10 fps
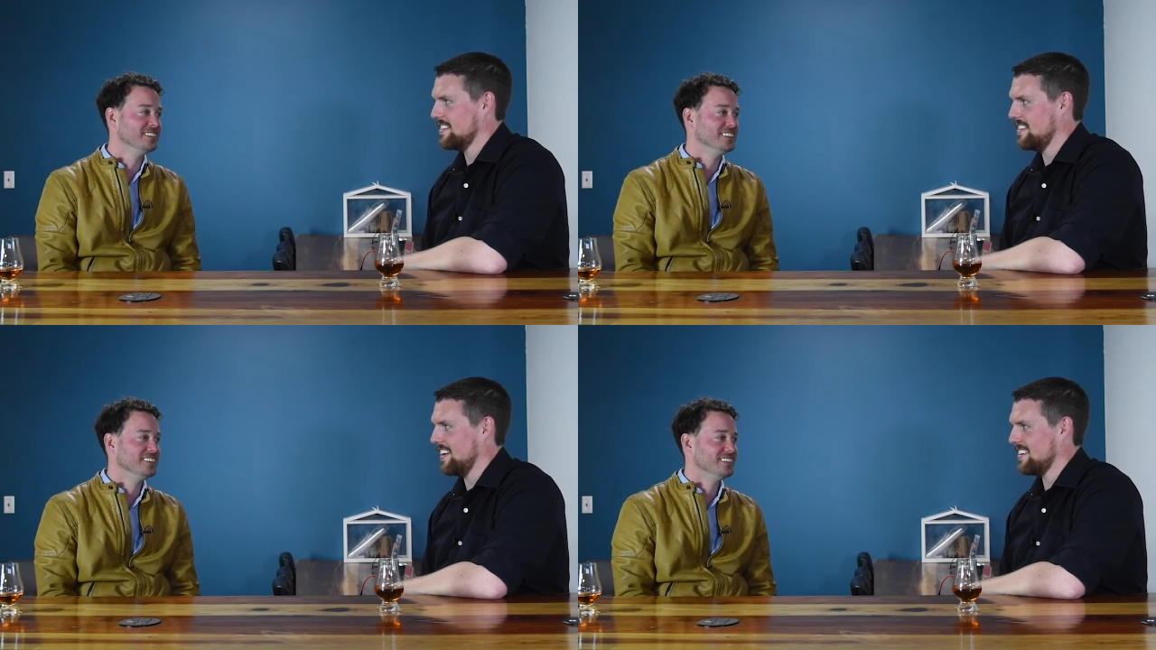
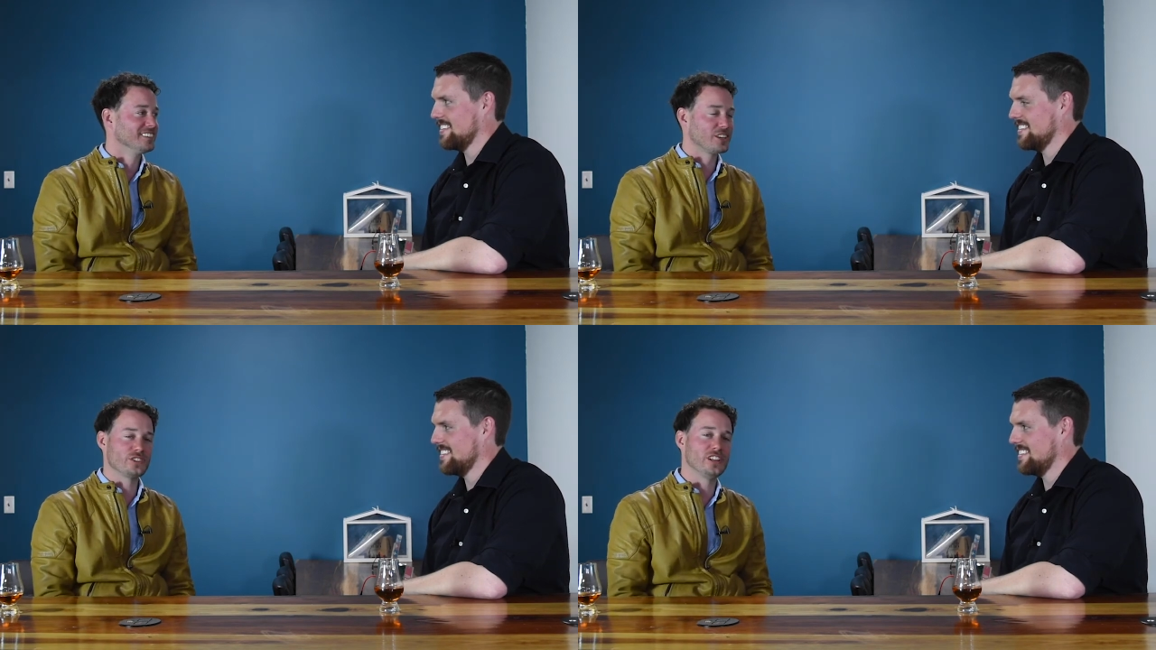Speaker 1: Yeah.
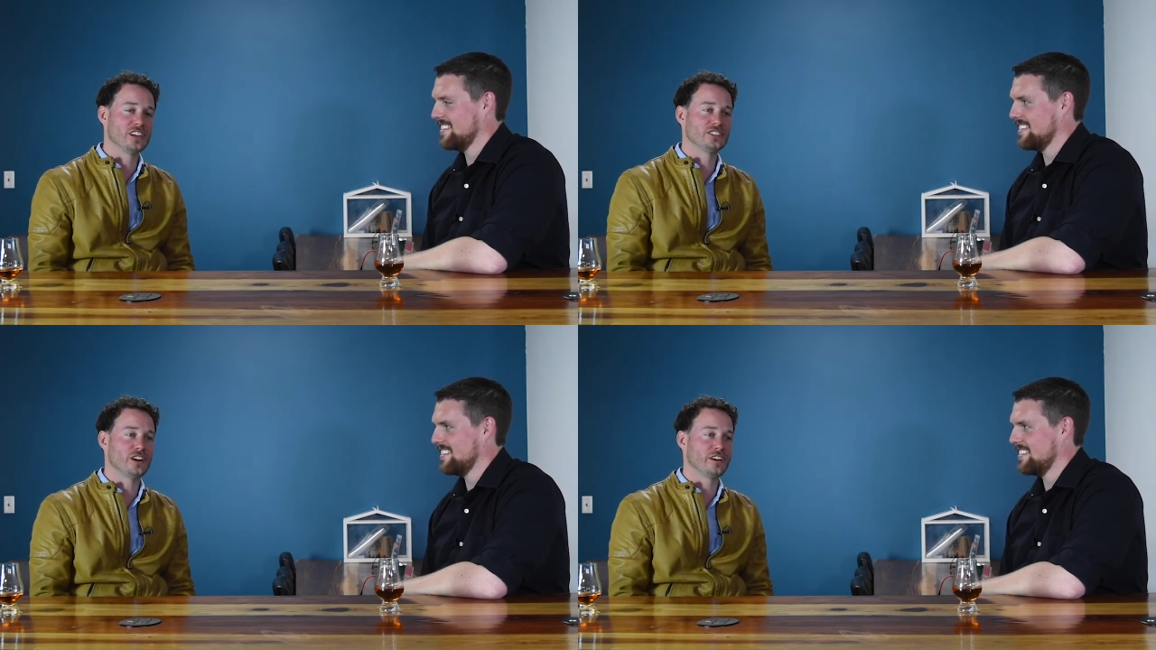Because he
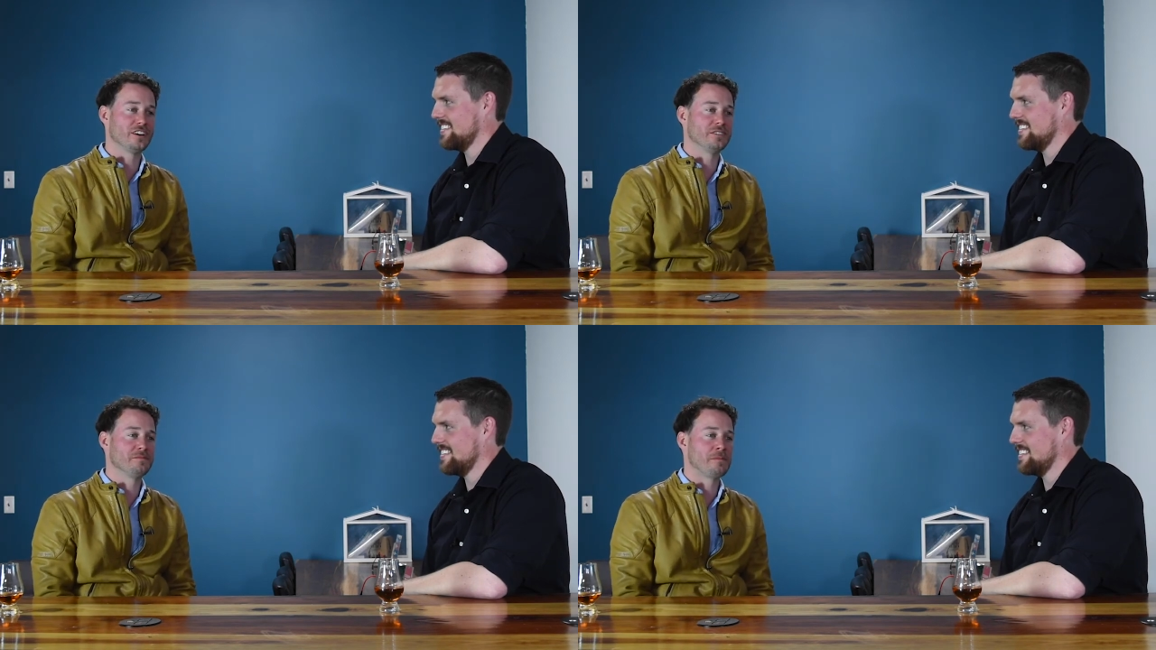looks
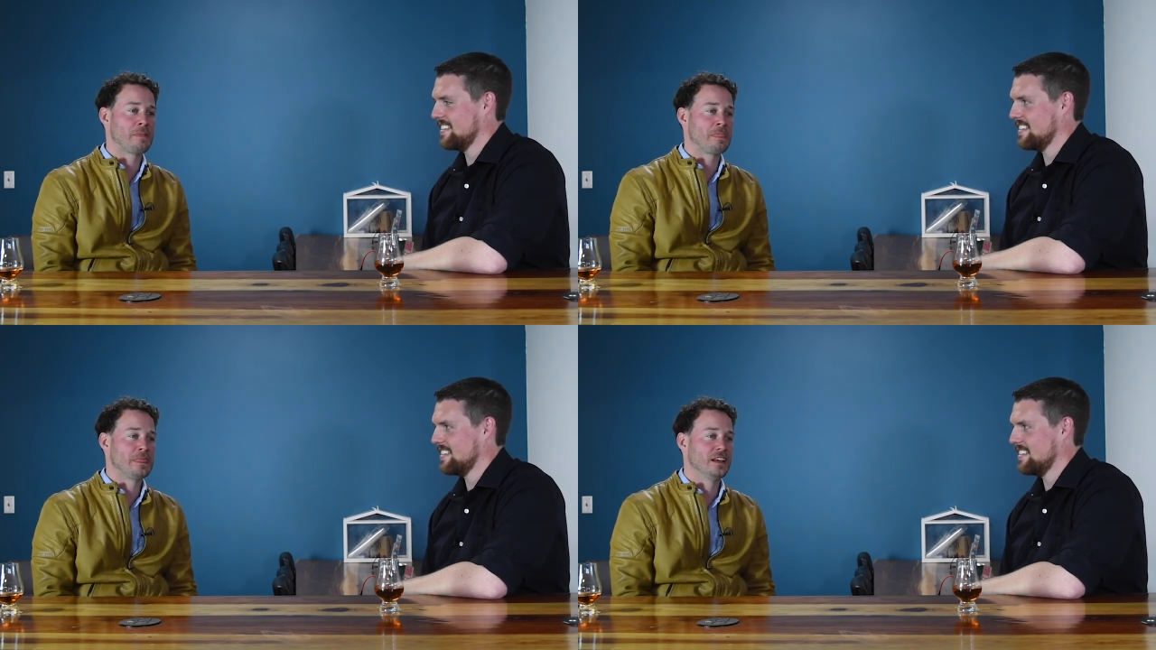younger.
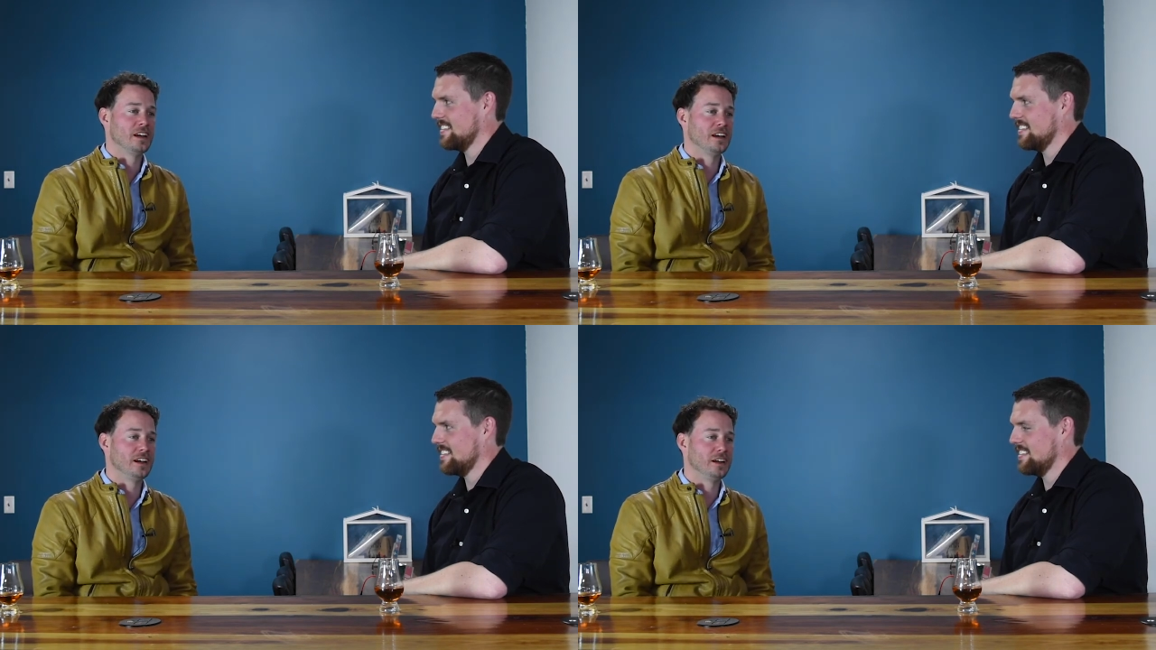
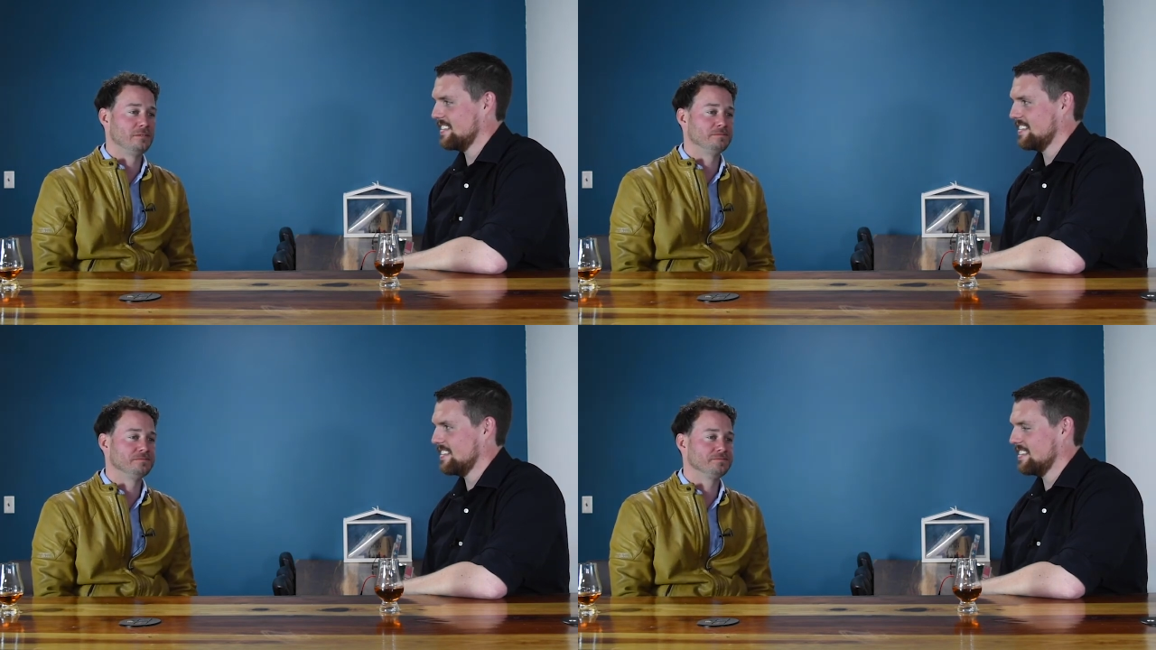Um,